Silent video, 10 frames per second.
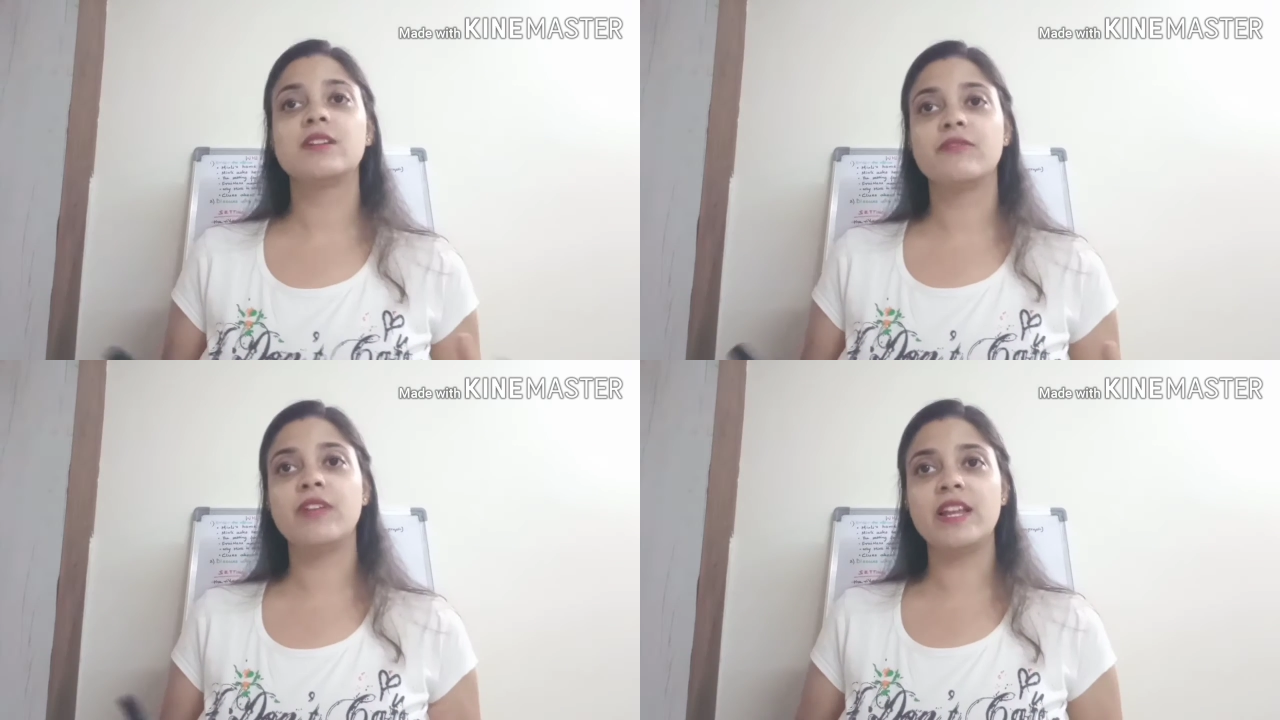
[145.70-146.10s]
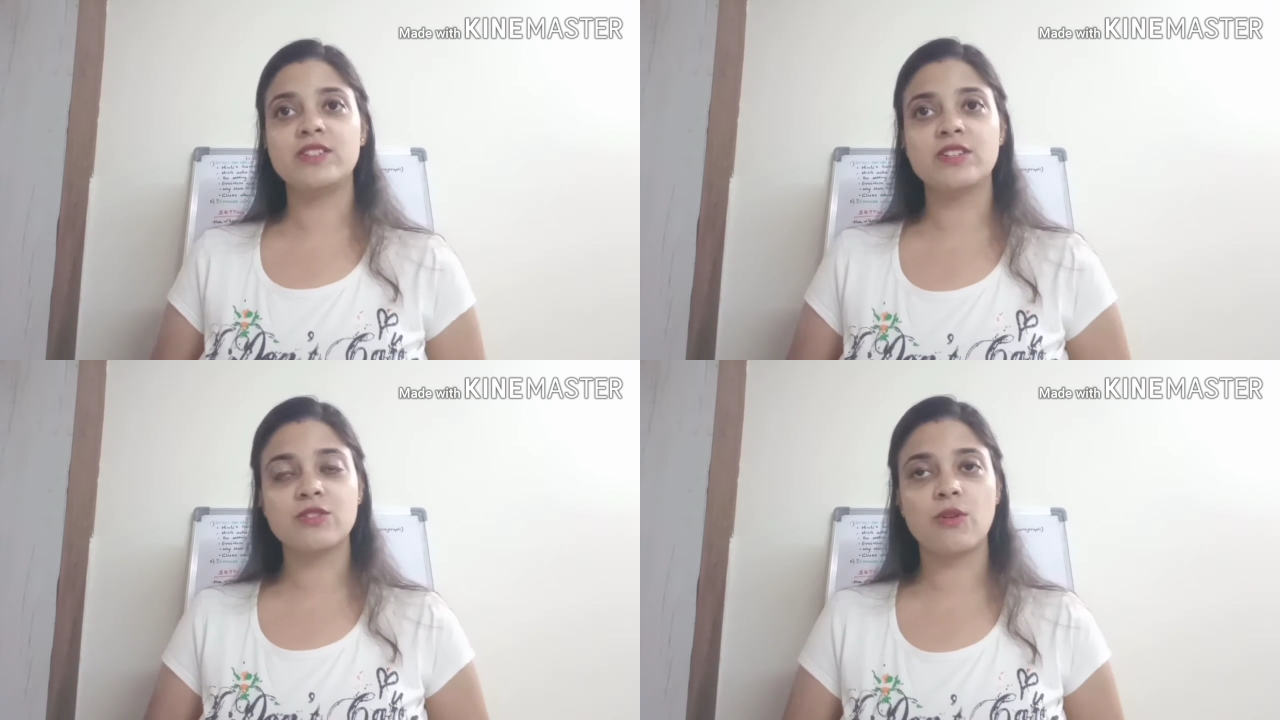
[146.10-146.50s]

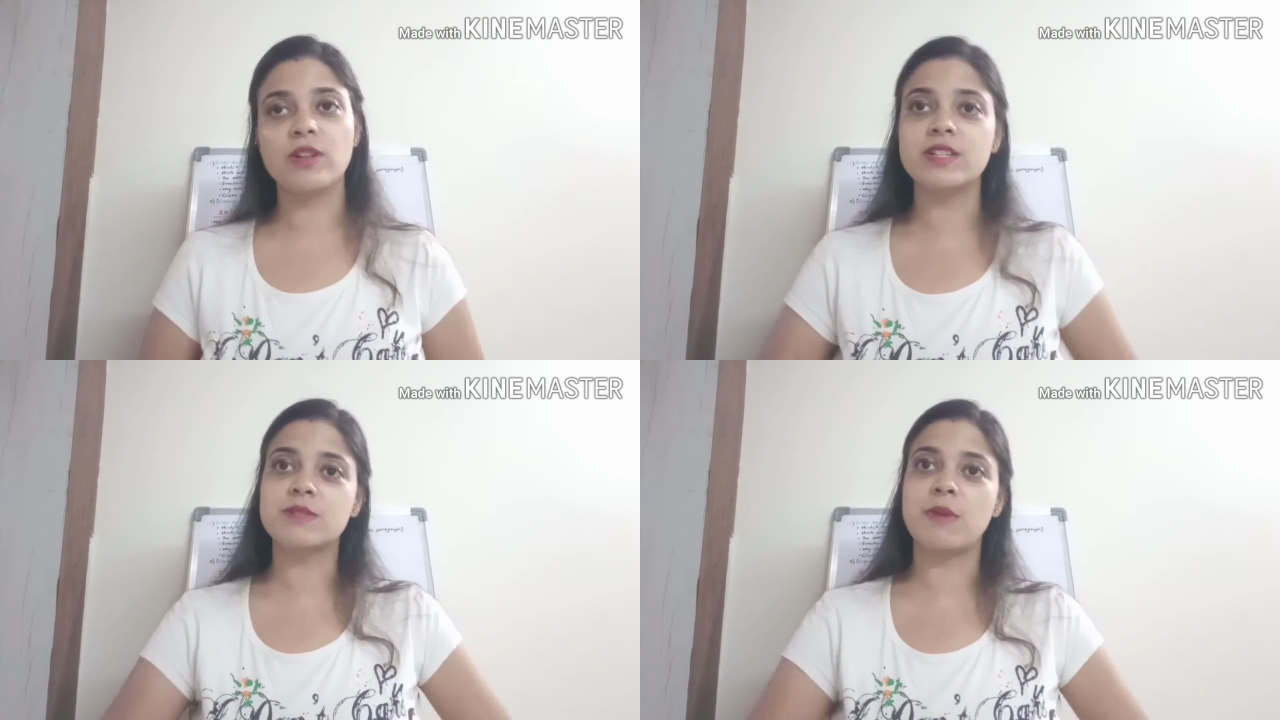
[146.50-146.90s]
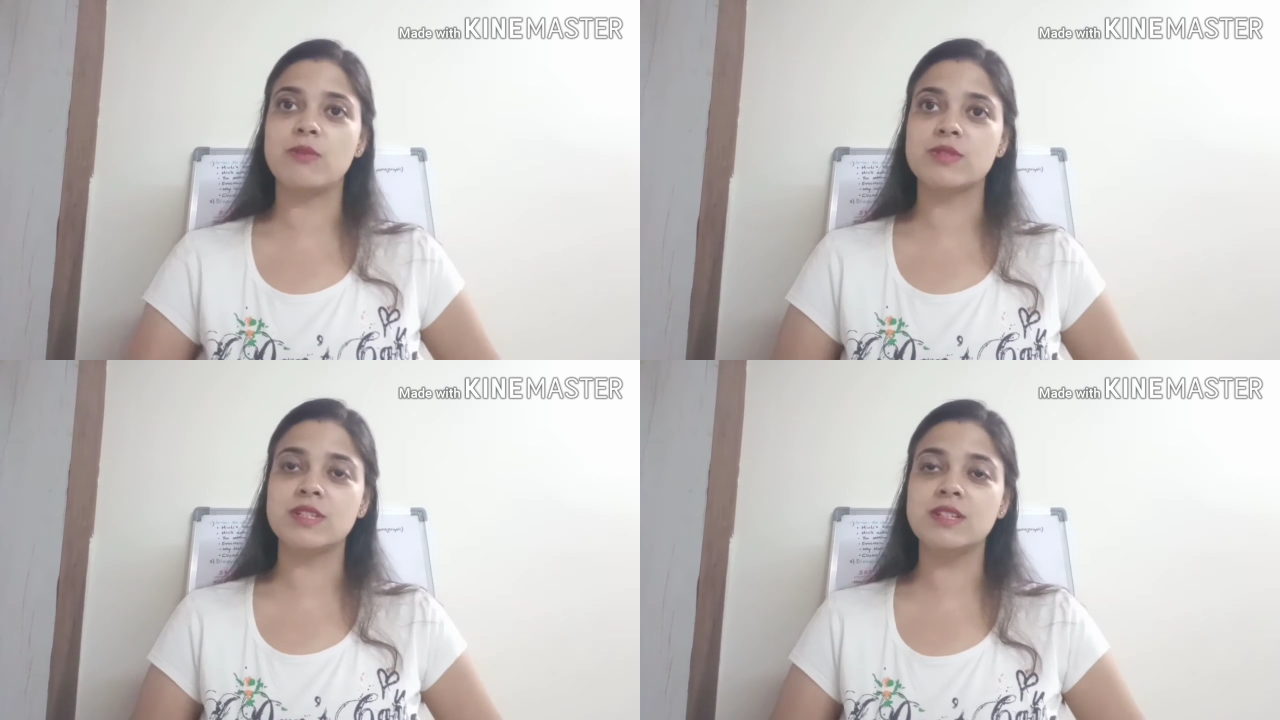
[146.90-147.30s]
Villagers call this
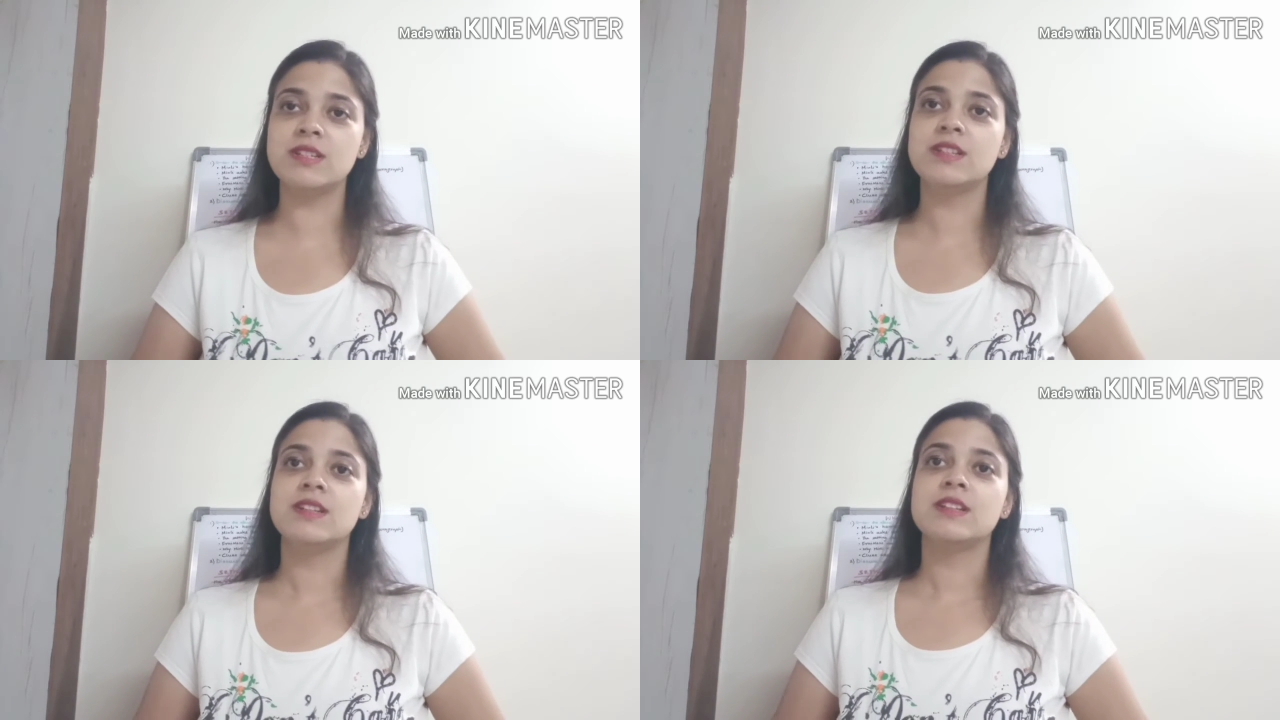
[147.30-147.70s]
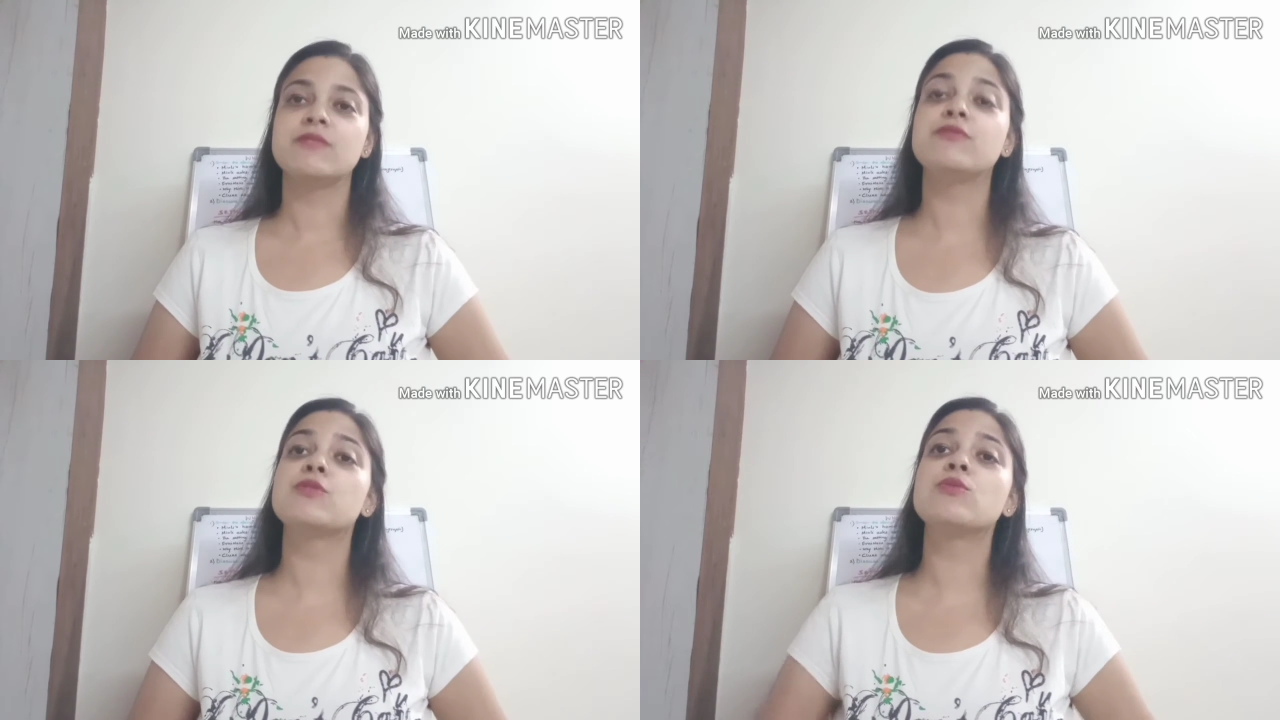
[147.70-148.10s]
mountain
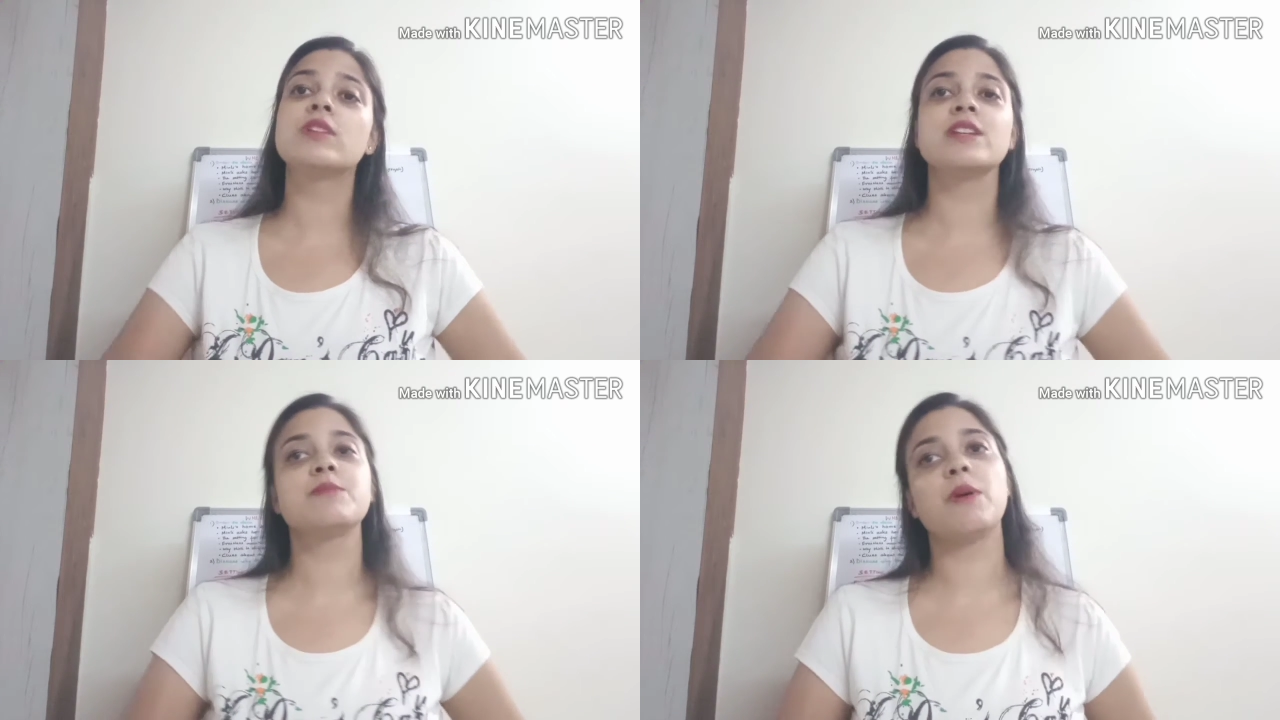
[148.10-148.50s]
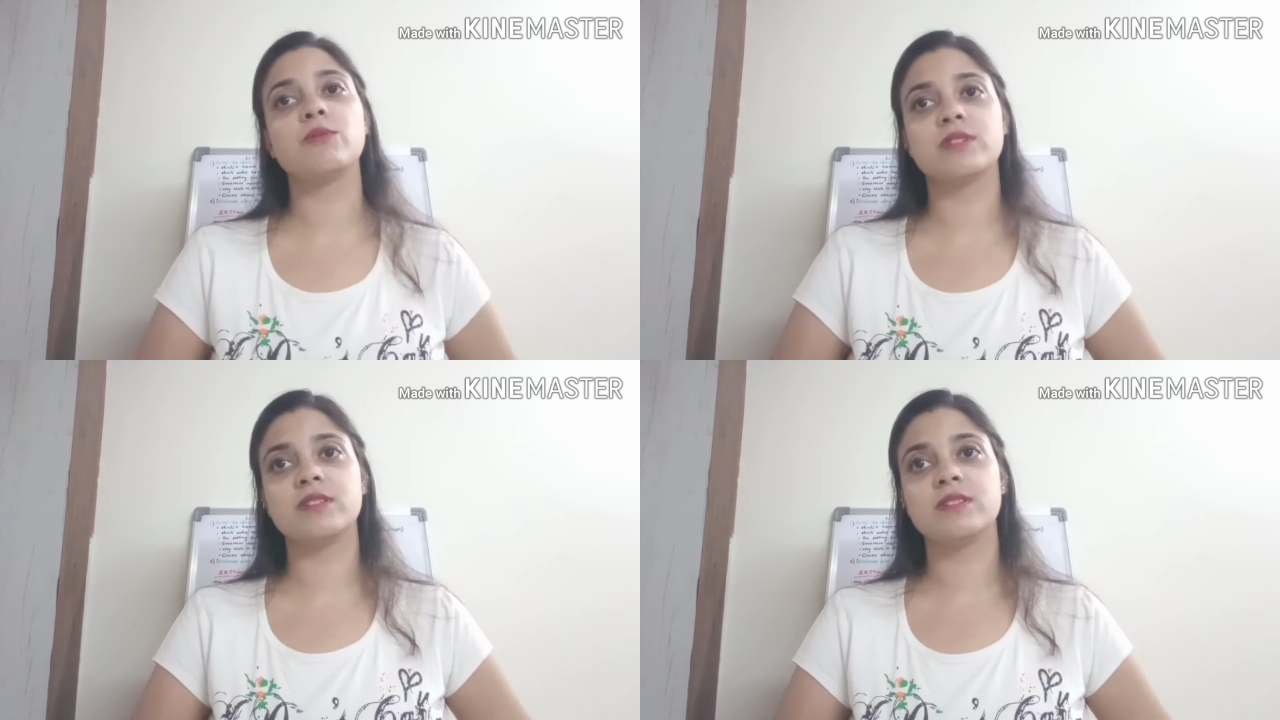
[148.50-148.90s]
Fruitless
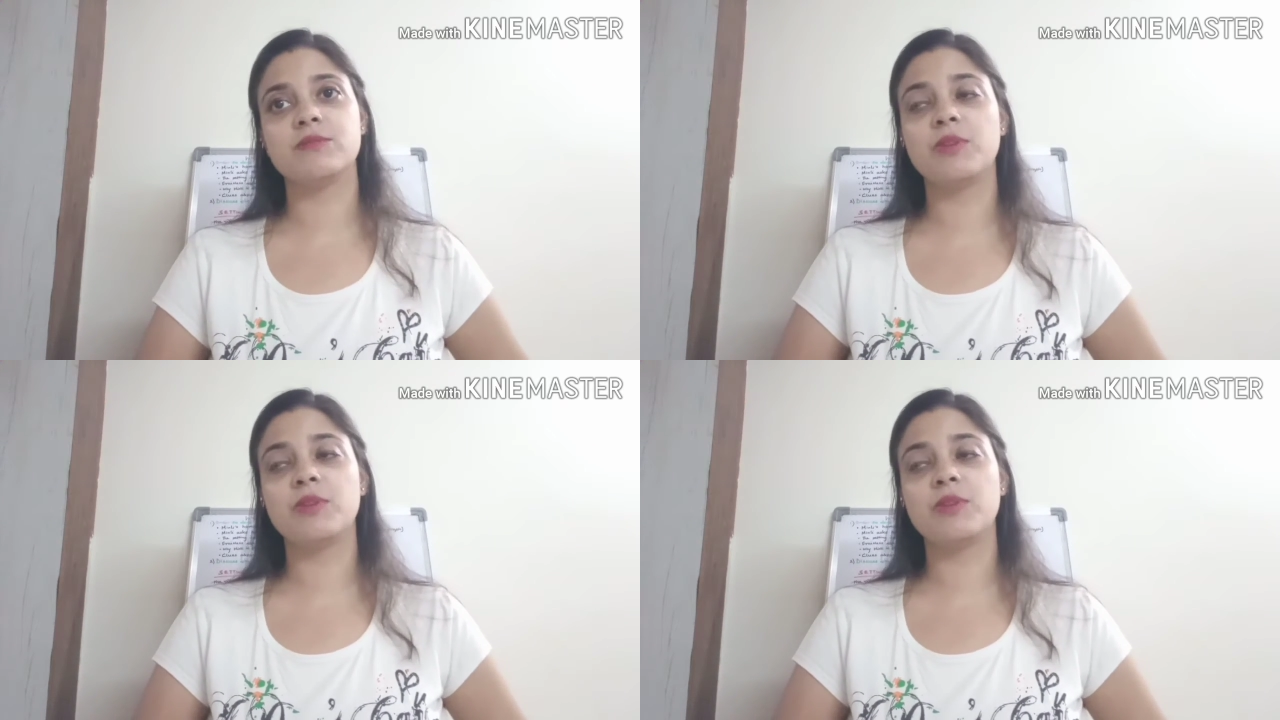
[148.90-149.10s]
Mountain